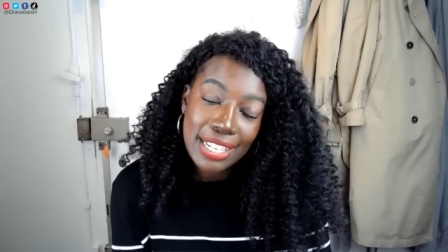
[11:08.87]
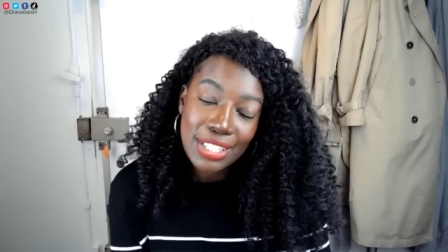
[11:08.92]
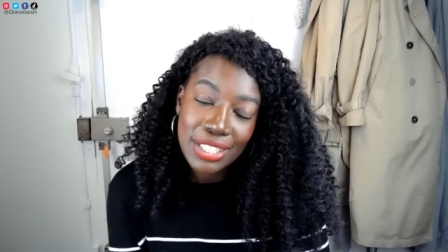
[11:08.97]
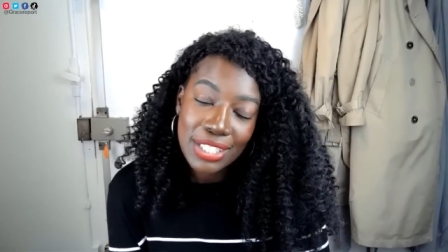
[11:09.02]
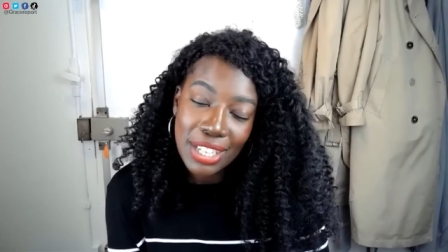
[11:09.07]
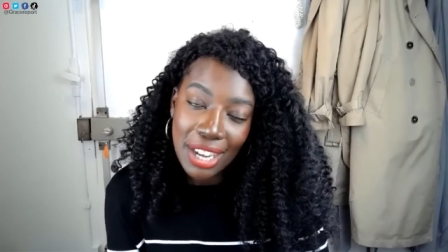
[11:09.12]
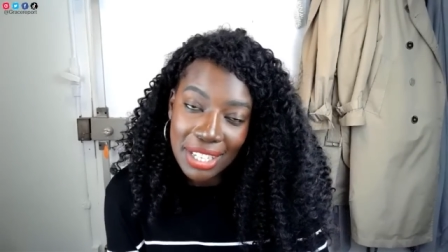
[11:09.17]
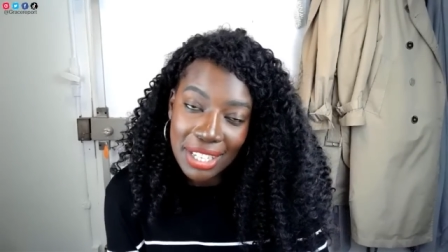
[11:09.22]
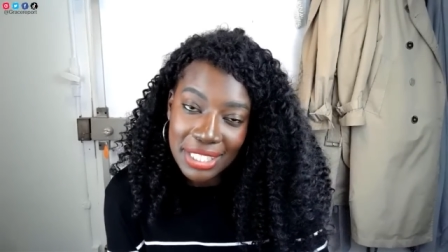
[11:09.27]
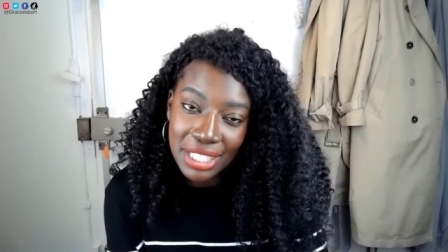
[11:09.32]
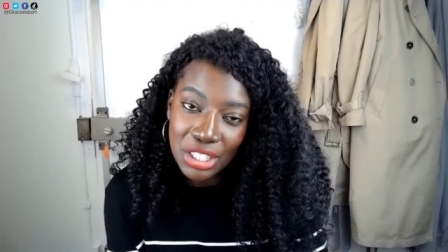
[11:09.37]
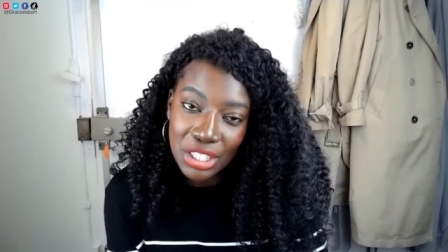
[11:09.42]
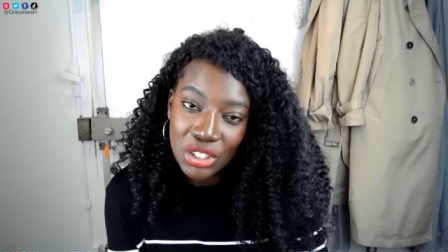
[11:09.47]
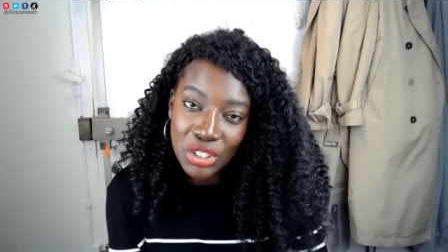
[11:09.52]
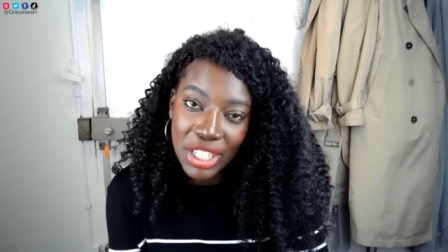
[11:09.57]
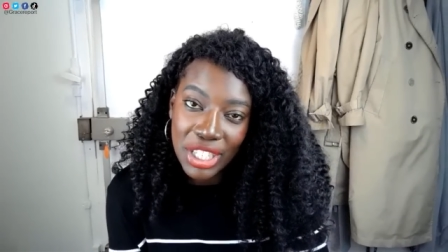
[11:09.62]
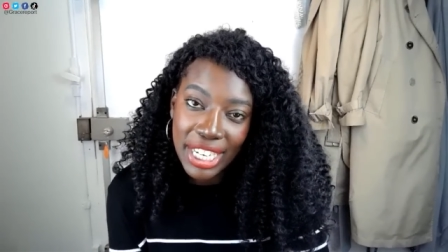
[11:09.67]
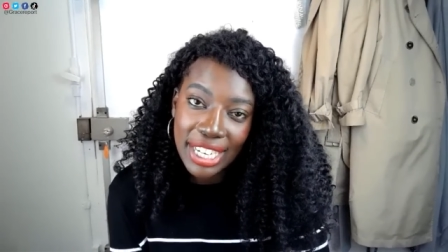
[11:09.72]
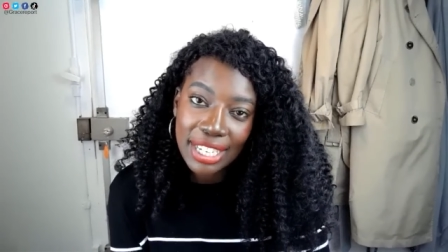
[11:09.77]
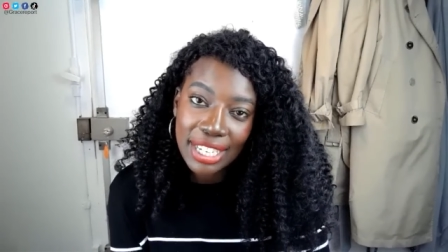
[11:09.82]
toxic
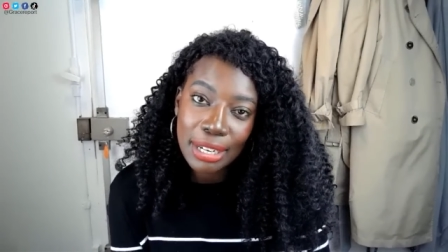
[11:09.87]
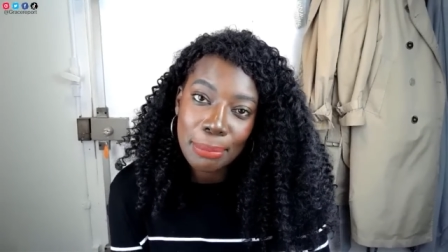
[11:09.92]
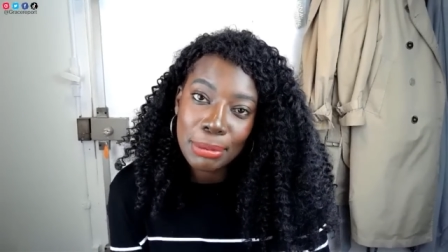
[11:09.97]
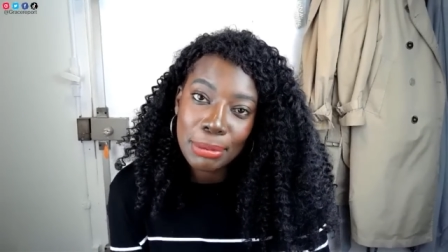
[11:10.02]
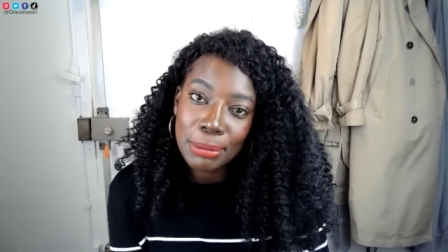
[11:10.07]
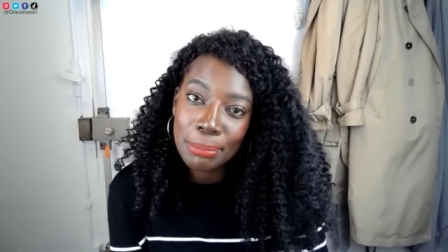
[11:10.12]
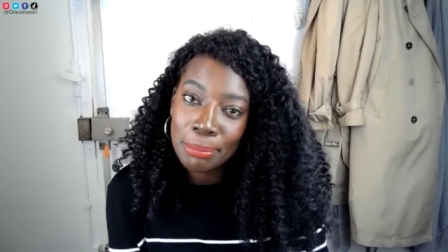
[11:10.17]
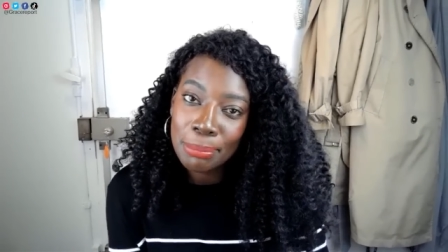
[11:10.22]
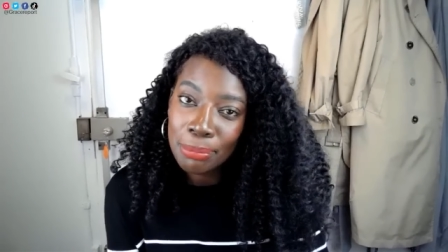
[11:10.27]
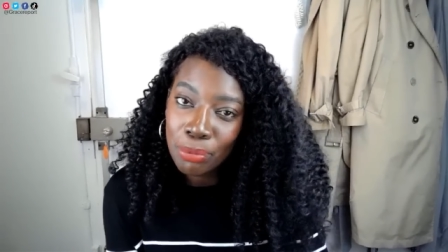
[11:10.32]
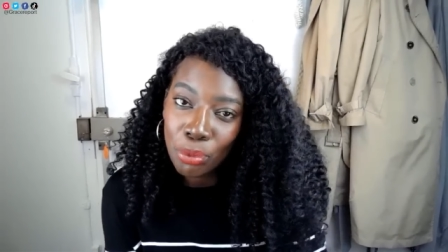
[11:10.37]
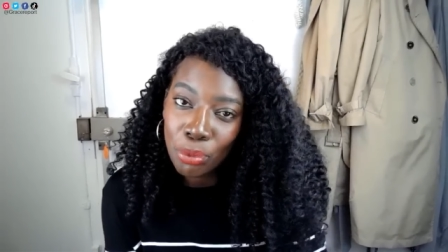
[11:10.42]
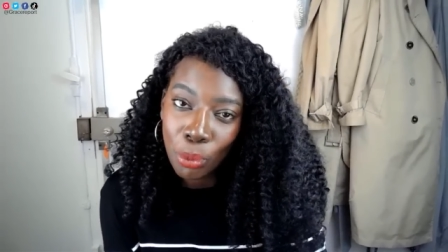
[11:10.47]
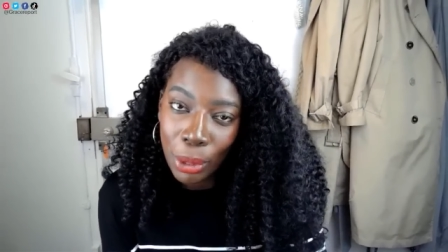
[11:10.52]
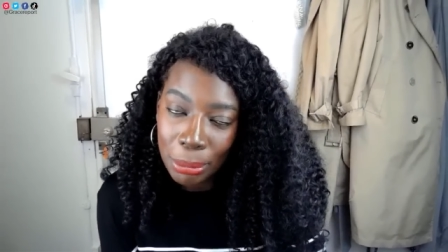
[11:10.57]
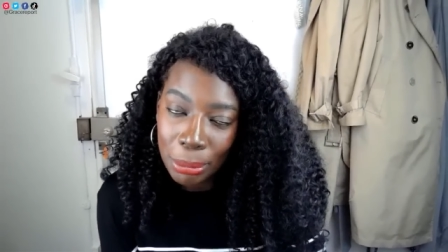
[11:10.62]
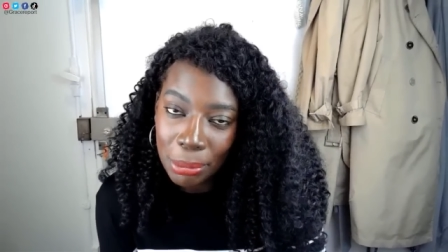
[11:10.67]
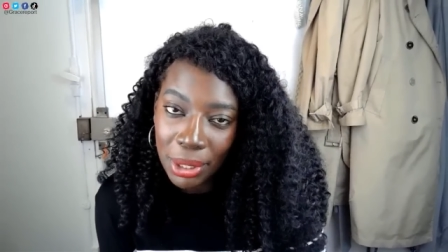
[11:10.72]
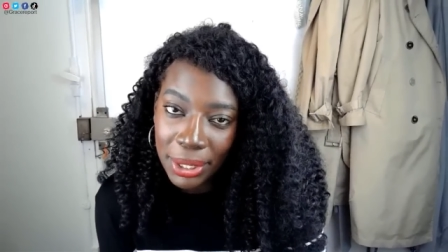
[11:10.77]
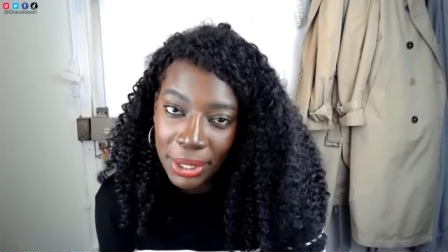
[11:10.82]
trait number
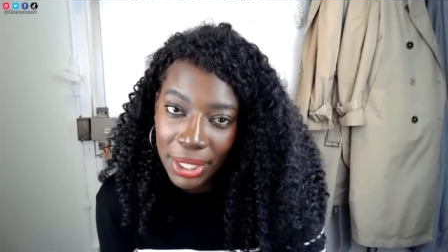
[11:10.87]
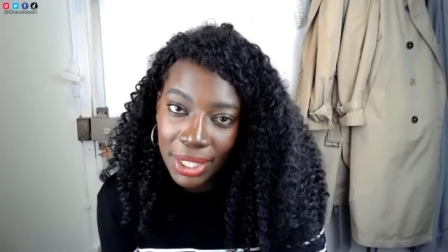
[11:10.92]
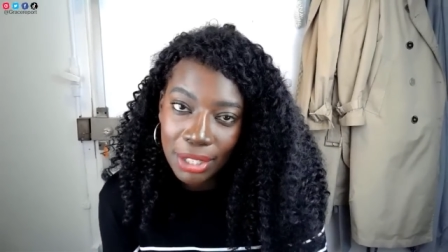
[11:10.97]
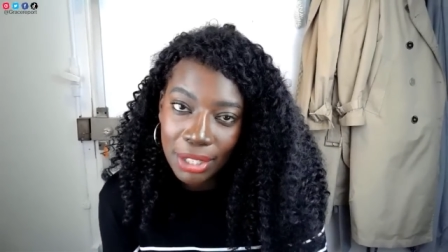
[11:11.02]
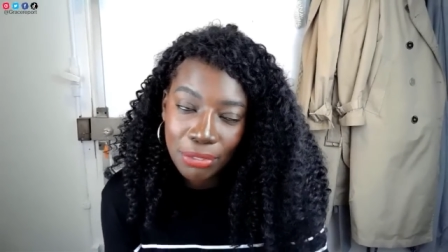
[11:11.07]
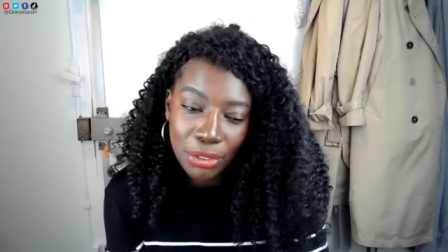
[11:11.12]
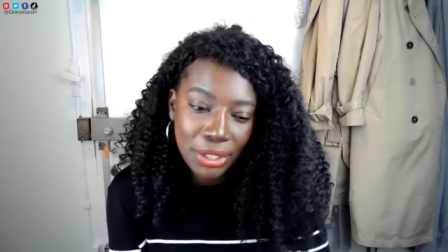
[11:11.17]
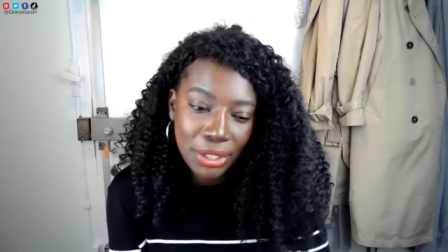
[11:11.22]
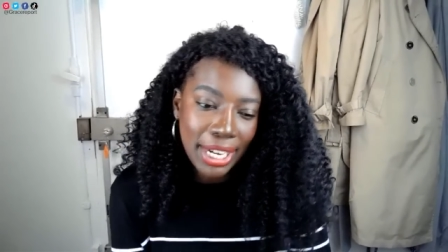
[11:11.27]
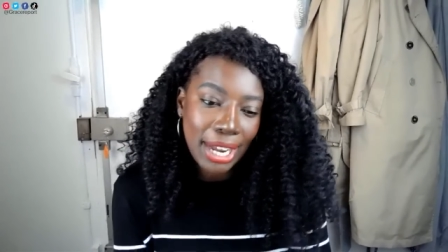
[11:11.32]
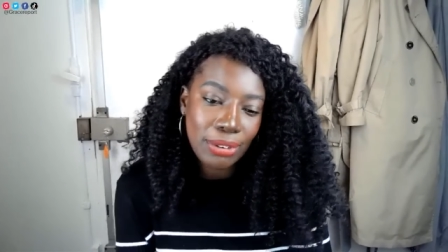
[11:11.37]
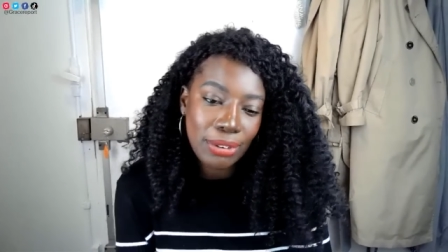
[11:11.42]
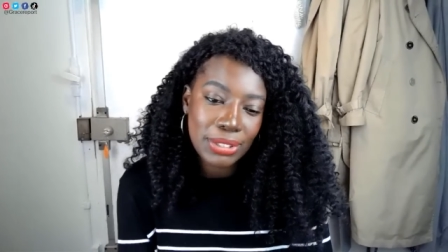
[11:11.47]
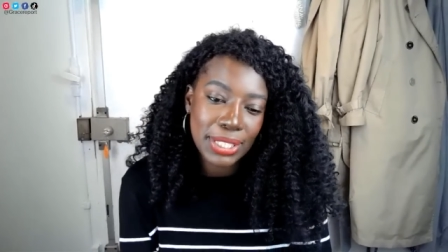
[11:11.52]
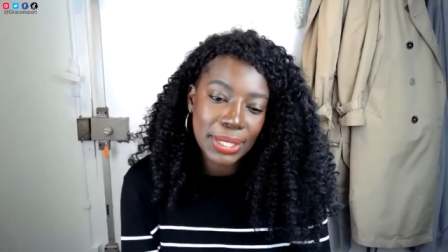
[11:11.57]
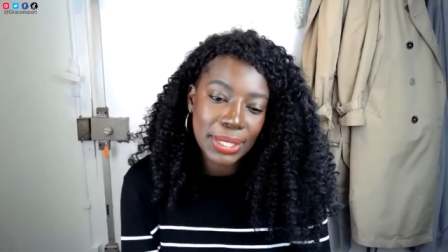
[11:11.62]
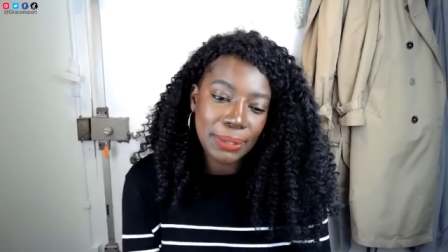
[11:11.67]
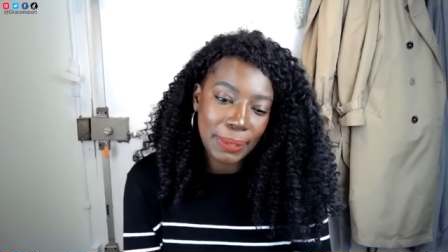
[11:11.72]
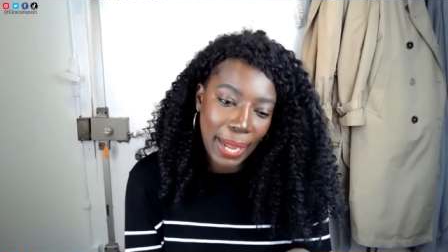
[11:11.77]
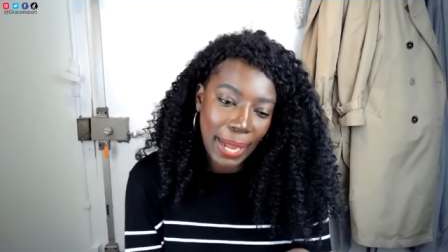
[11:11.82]
1 million if you're
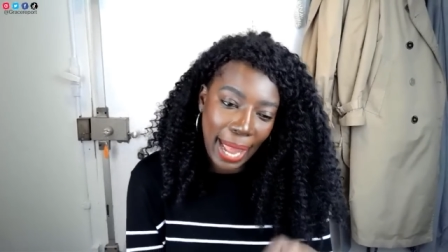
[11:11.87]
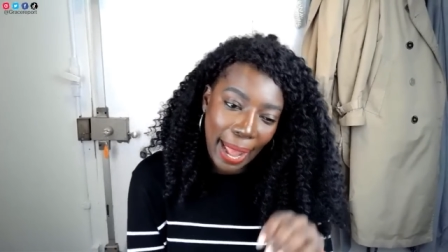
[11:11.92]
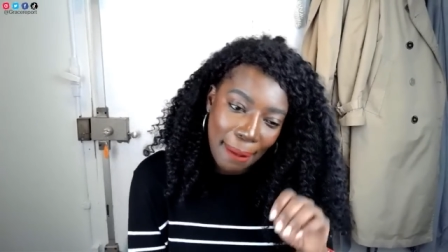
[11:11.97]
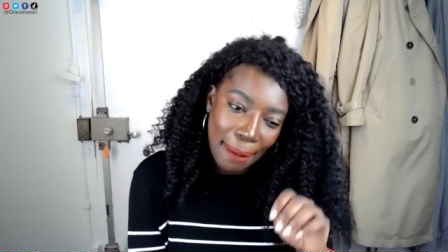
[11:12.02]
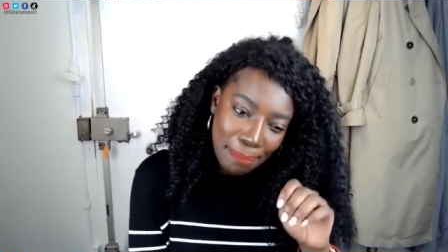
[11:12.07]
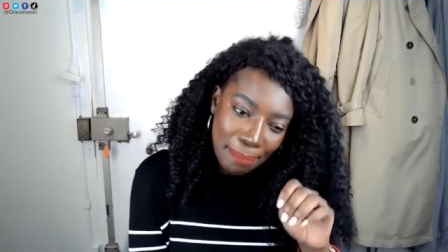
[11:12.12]
counting okay